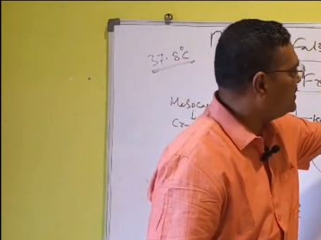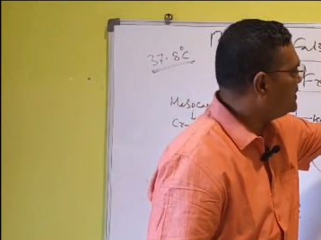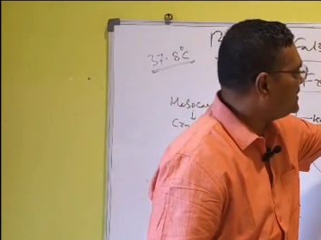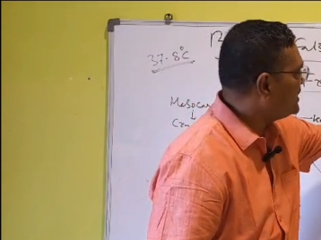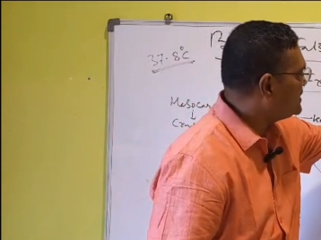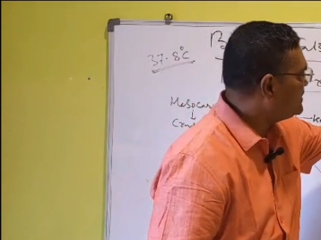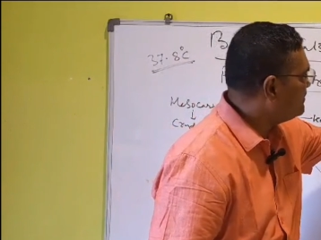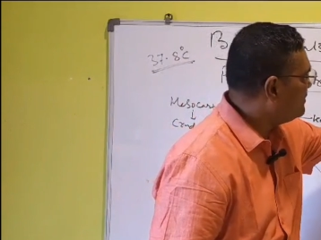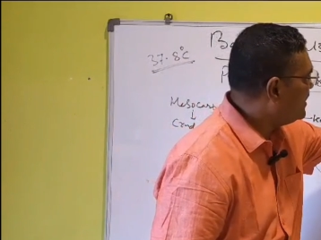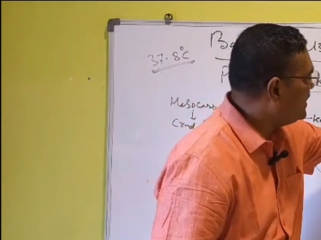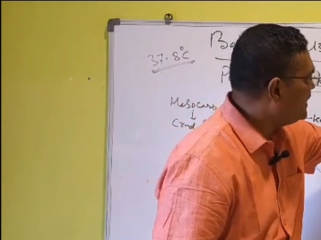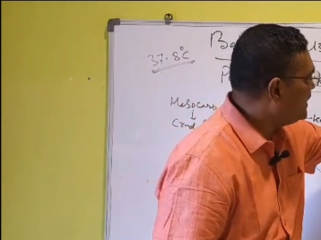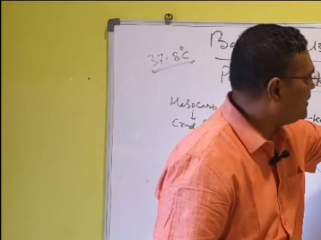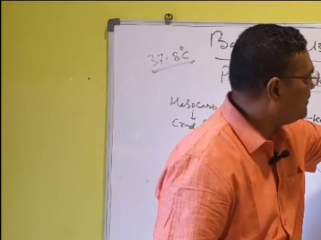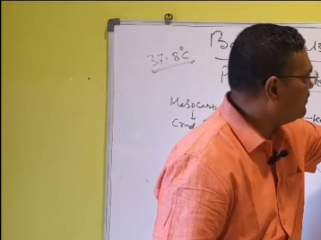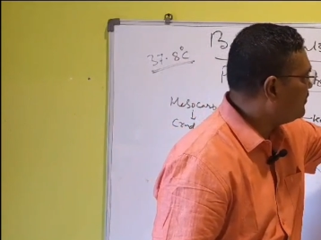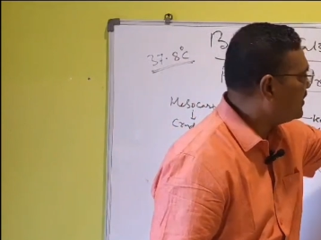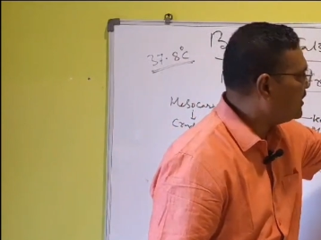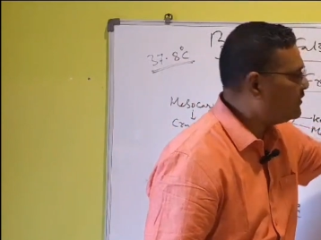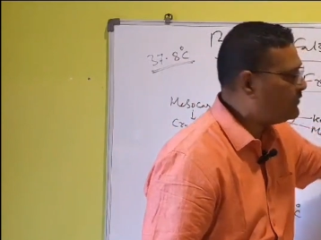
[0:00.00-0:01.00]
melting
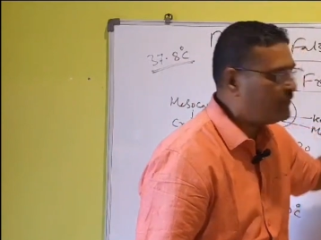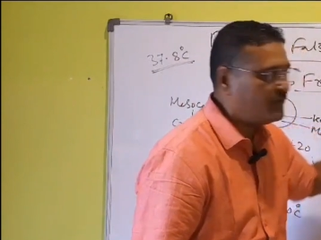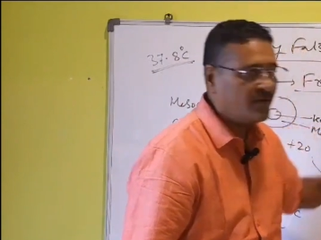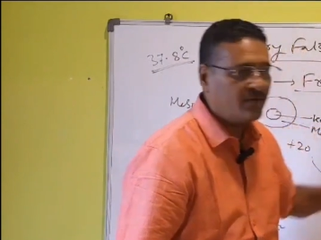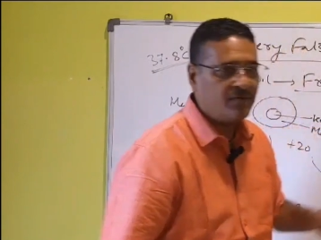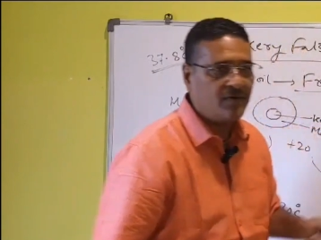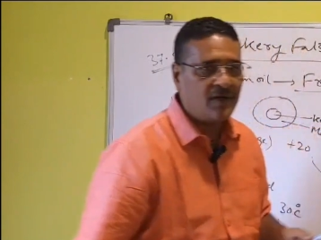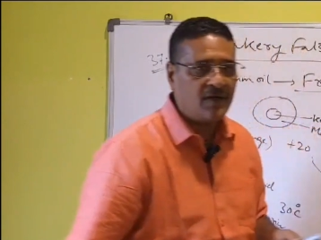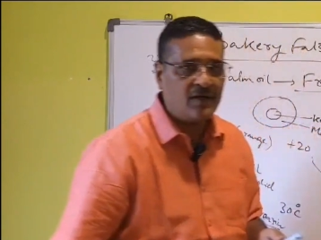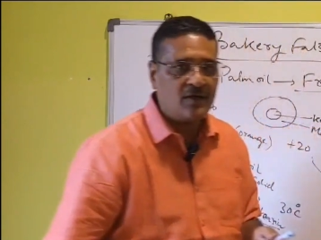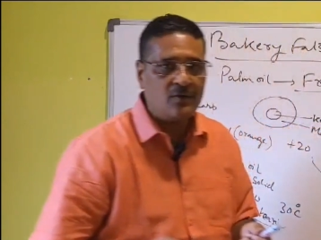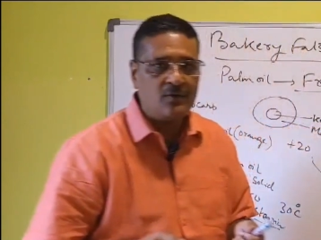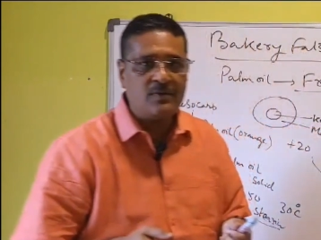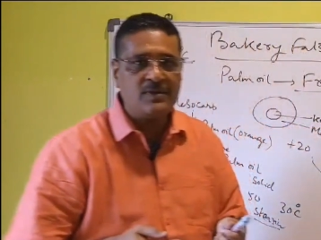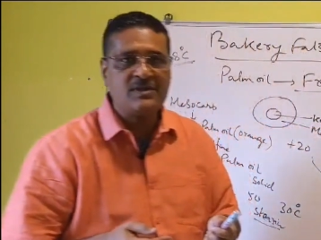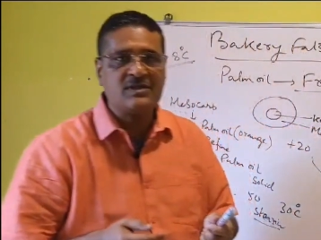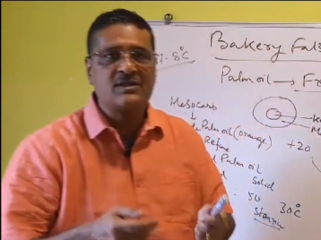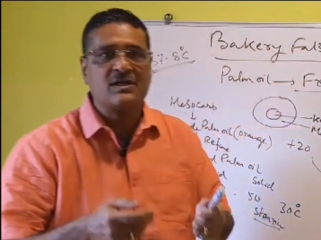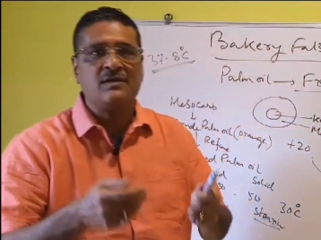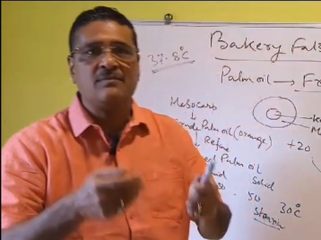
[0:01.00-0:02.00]
point 52 which
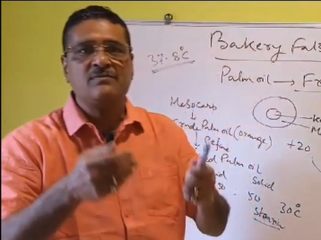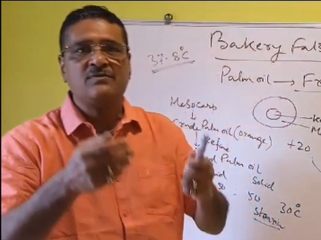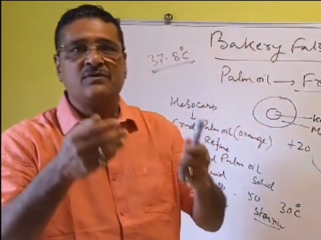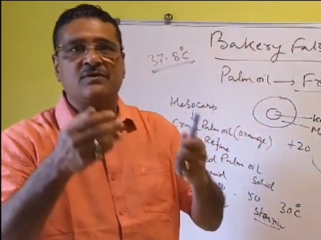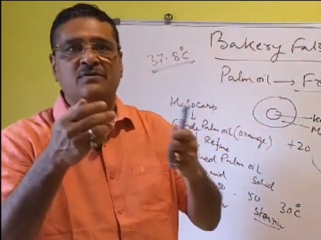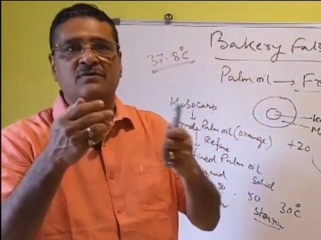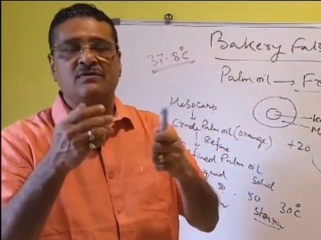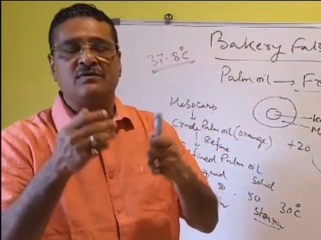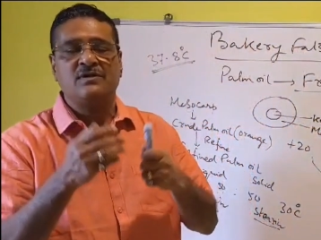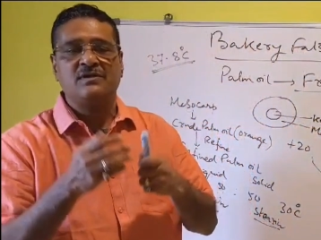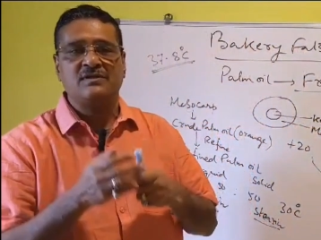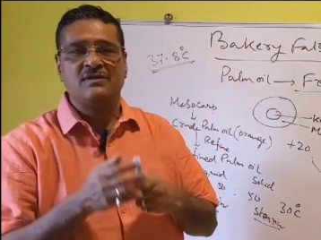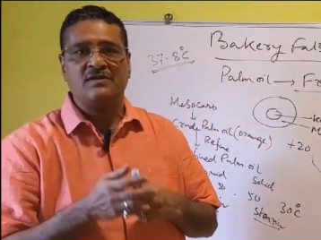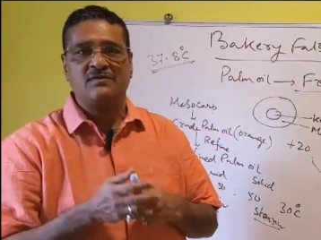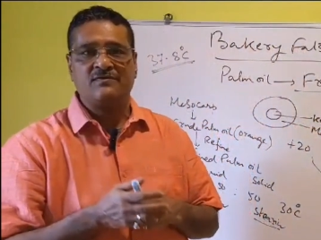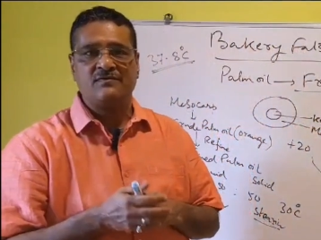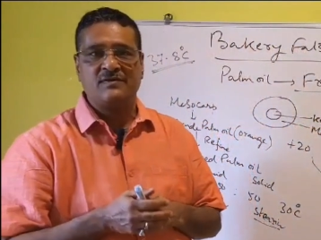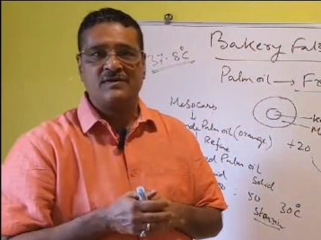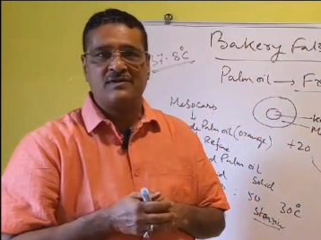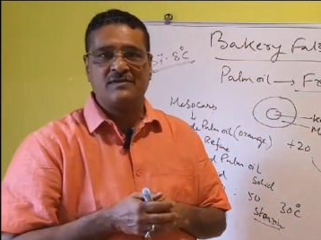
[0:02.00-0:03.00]
comes onto the
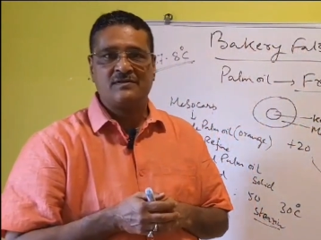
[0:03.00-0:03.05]
surface.